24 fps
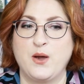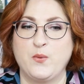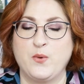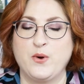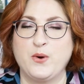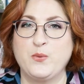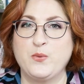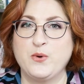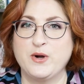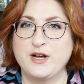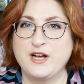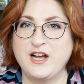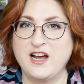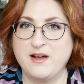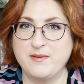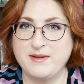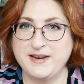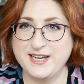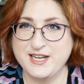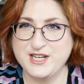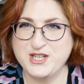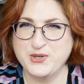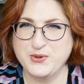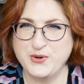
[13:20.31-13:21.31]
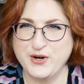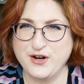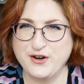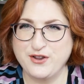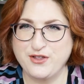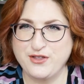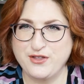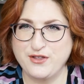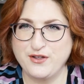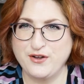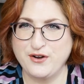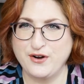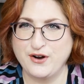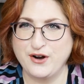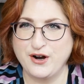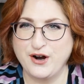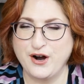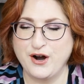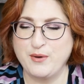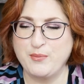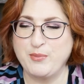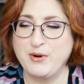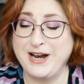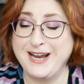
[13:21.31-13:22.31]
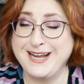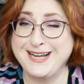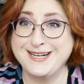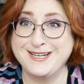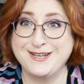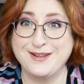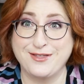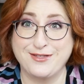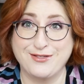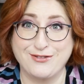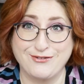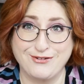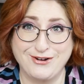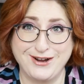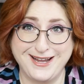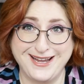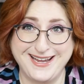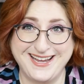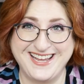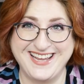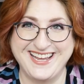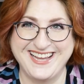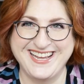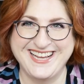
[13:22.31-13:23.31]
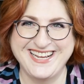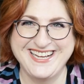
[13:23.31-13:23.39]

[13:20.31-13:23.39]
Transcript: We're, we're coming into our, our, our break into three.